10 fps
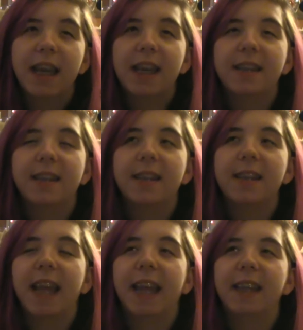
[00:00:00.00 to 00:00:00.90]

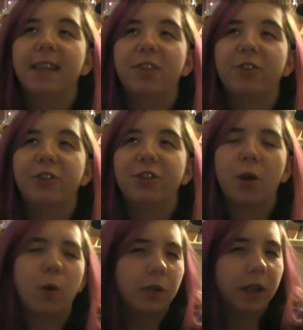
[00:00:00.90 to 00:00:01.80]
Danny's
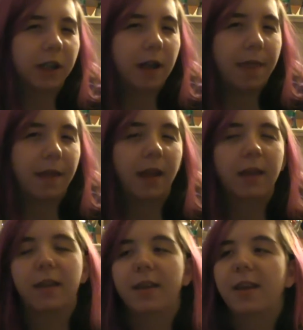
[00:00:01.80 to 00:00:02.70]
shoulder, I think.